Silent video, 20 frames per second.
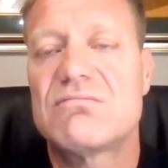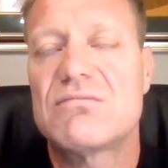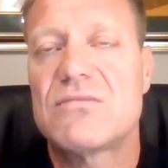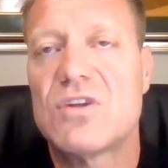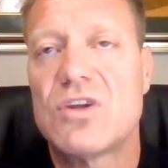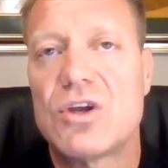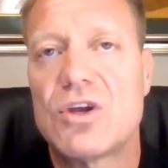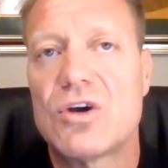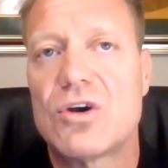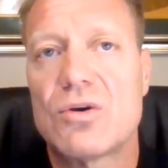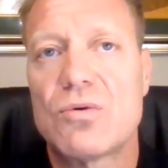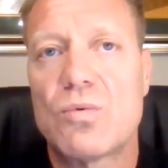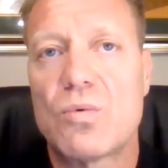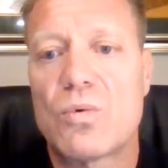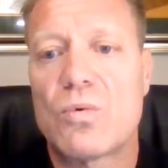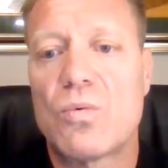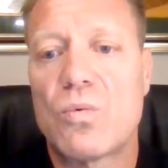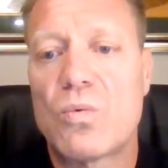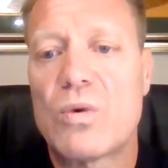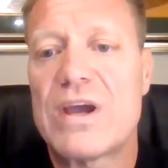you know,
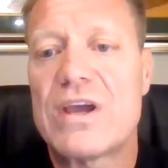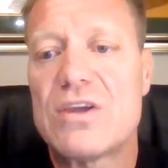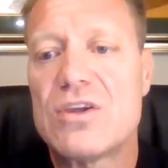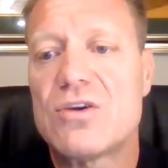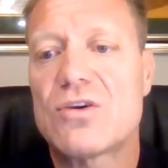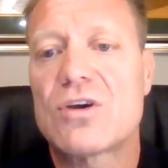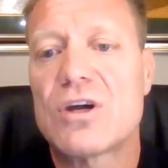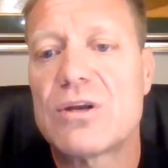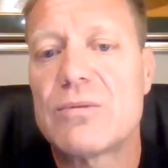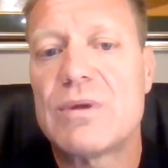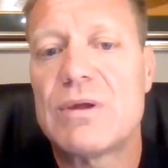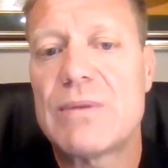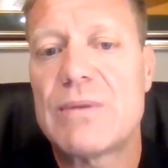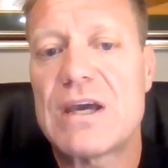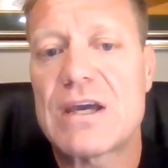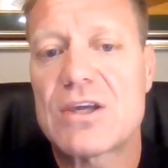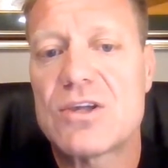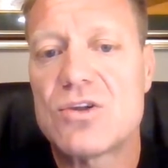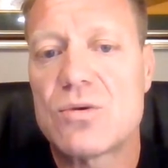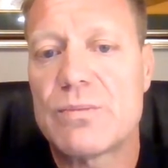where you're going to be
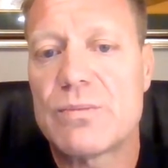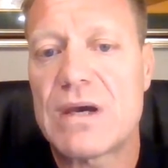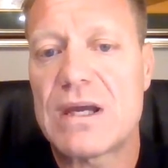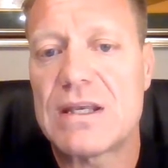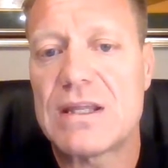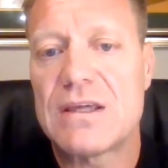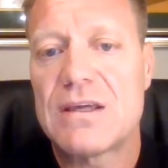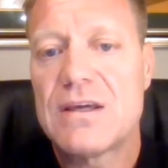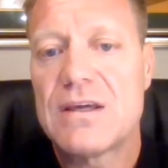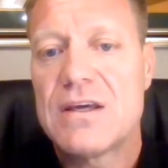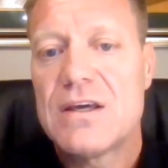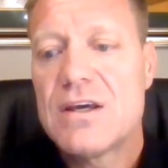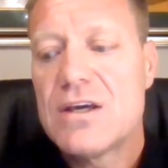making your money.